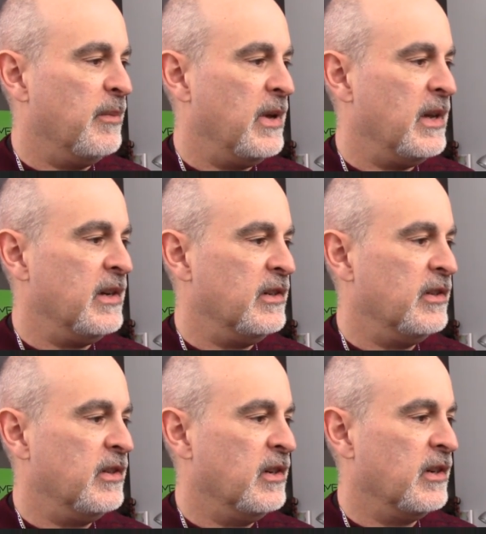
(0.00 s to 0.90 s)

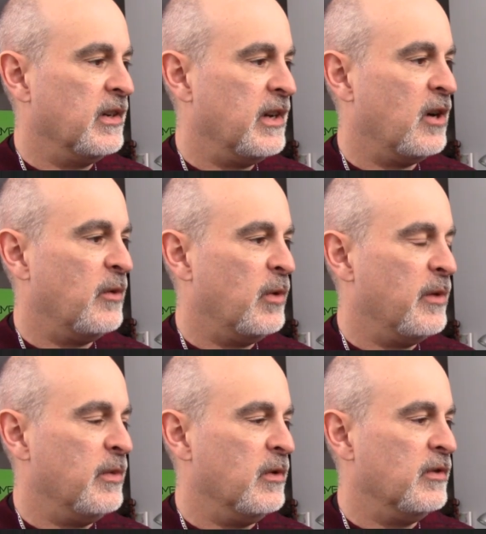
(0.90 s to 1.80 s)
beige
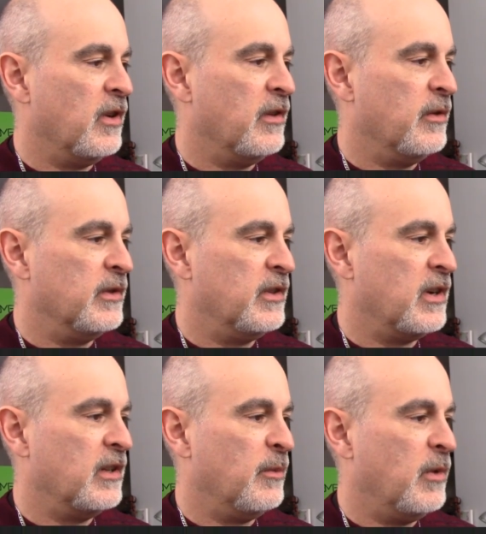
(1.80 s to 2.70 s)
cowboy boots, although it's
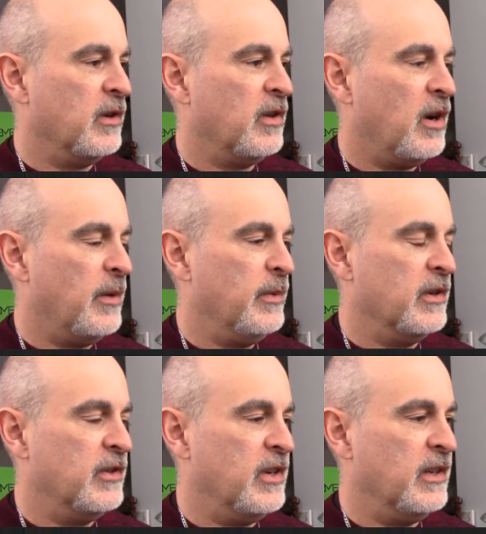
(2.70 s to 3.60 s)
got them on top of
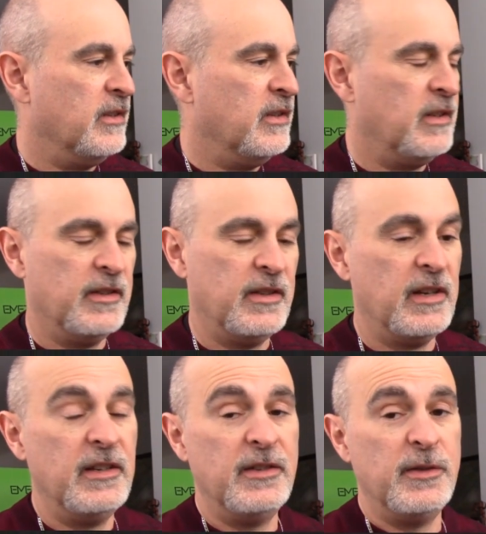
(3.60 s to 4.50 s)
the jeans because
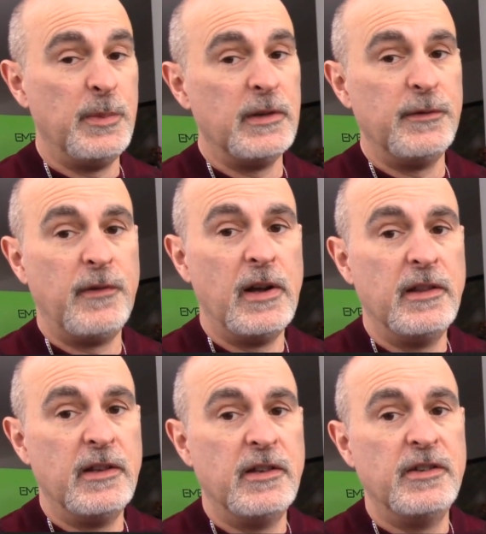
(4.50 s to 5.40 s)
I didn't specify
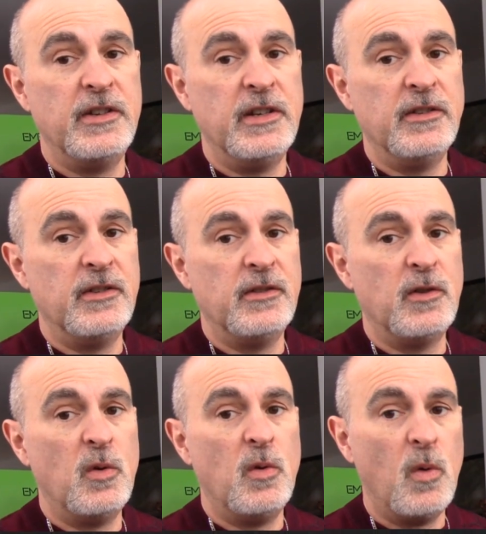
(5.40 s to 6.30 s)
that the jeans
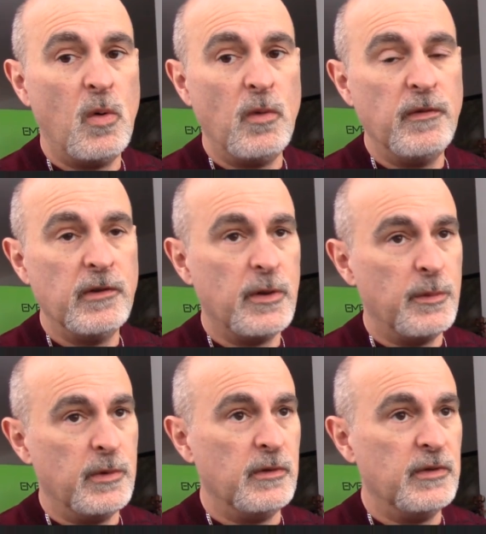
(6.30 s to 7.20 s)
go over the
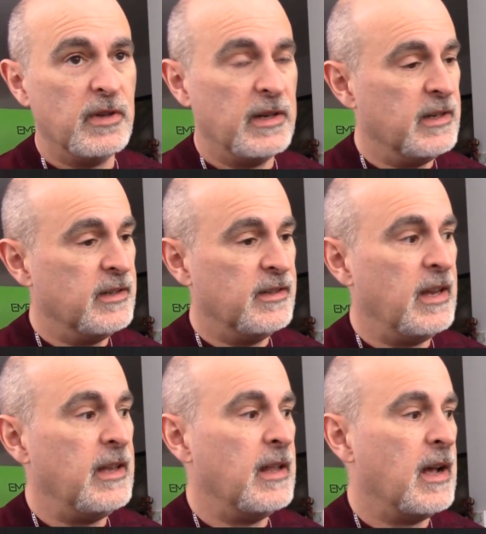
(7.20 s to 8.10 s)
boots. I didn't
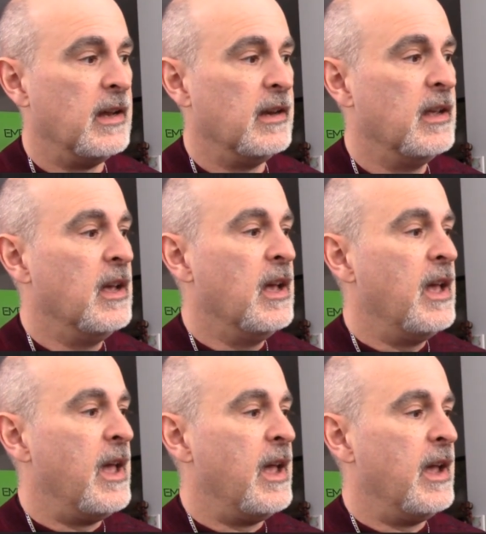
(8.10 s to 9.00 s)
say that,
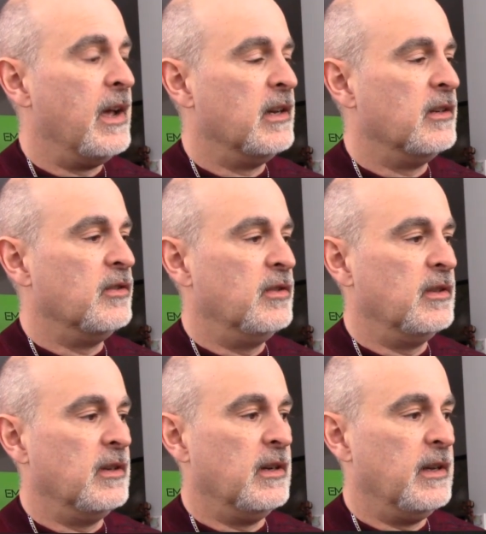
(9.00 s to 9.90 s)
and
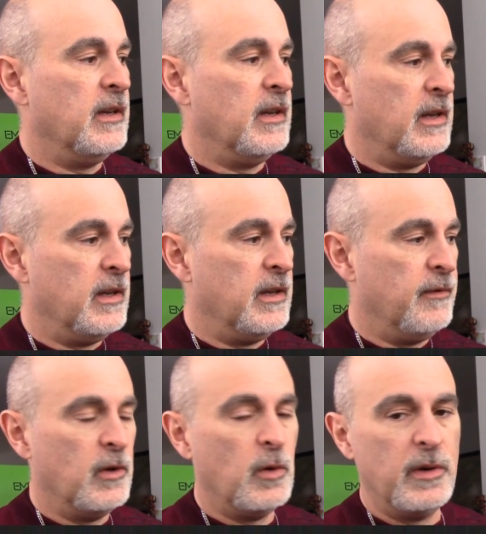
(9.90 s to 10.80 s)

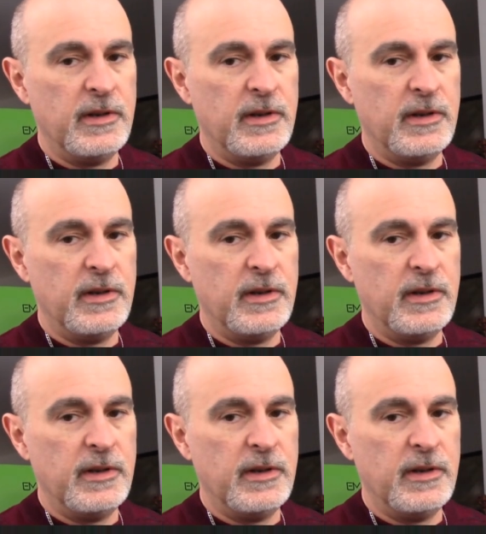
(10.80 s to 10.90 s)
even though